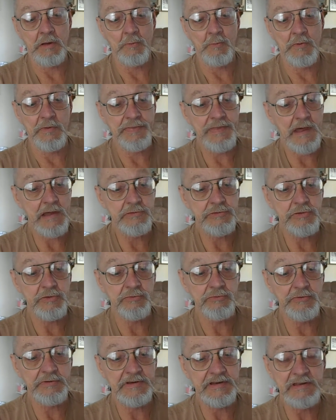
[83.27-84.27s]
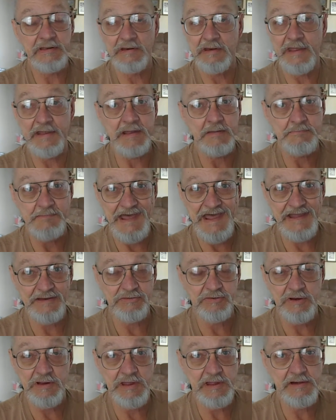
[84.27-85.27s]
without using like a
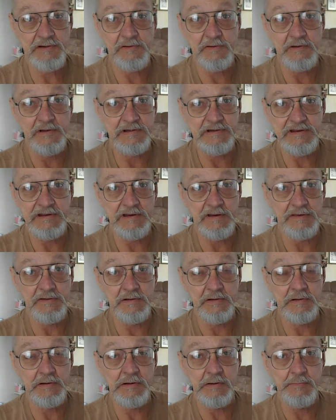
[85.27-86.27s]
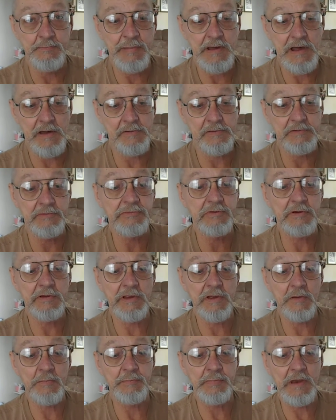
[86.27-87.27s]
match head or any other powder to
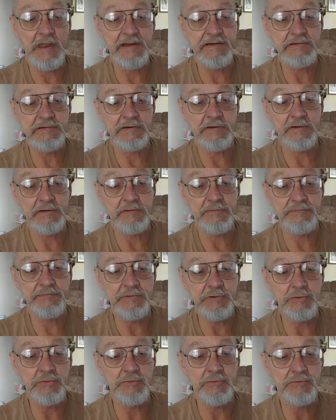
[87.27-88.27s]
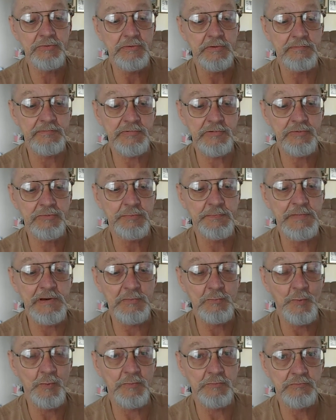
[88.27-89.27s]
help light the fuse. I've just
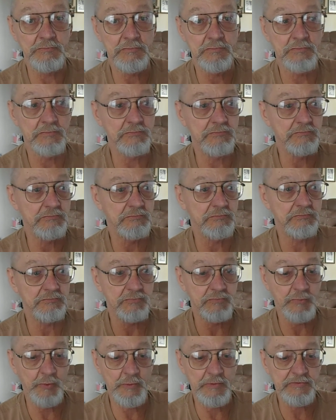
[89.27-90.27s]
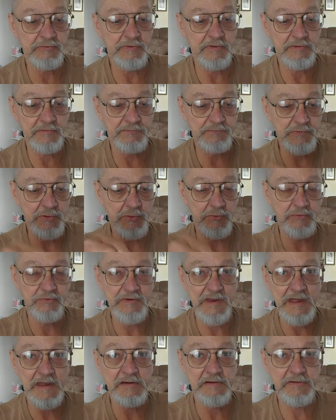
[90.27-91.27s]
been twisting the fuse
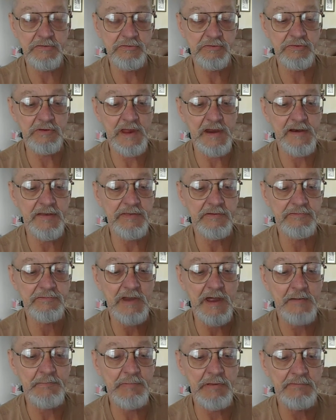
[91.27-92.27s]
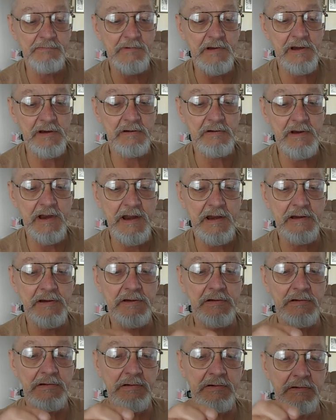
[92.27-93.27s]
down inside of the top of the
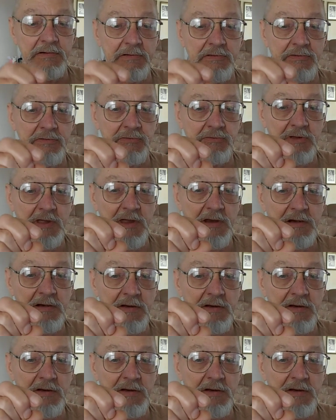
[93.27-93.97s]
firecracker. It's got a